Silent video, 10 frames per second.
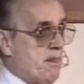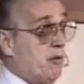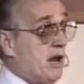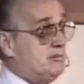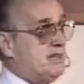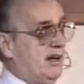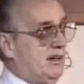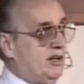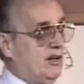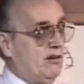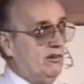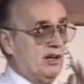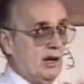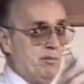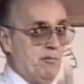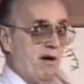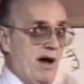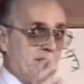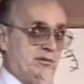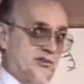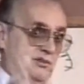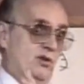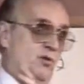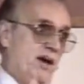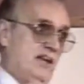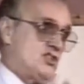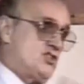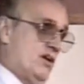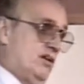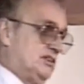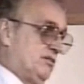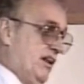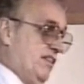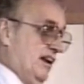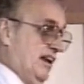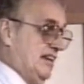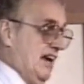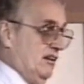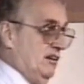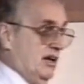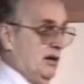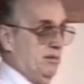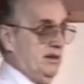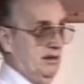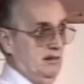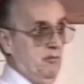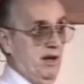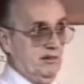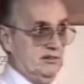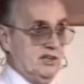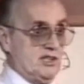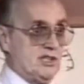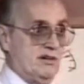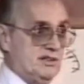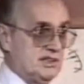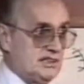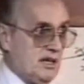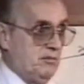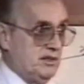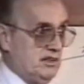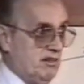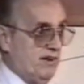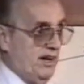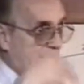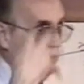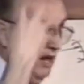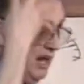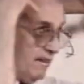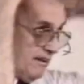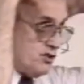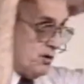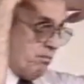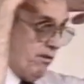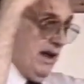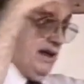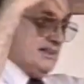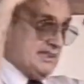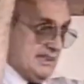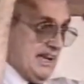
What I'm telling you, you don't look up in Bibles or New Age journals or anything like that. You look it up in the medical dictionaries of Stedman's and you find out that your brain is the